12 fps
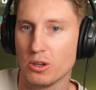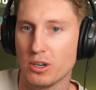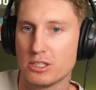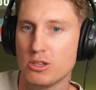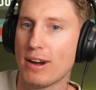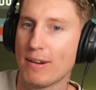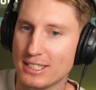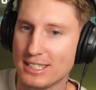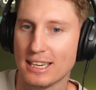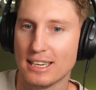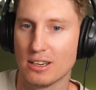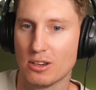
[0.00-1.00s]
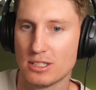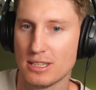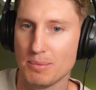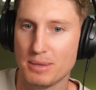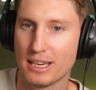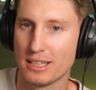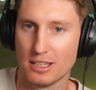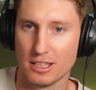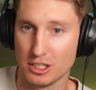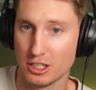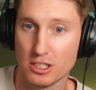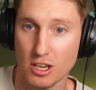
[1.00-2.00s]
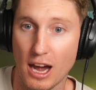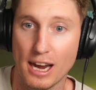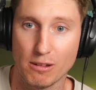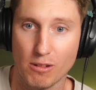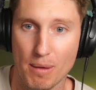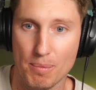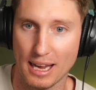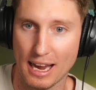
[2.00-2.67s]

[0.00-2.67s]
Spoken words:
It's not every ticket because some tickets are like just tiny, right? But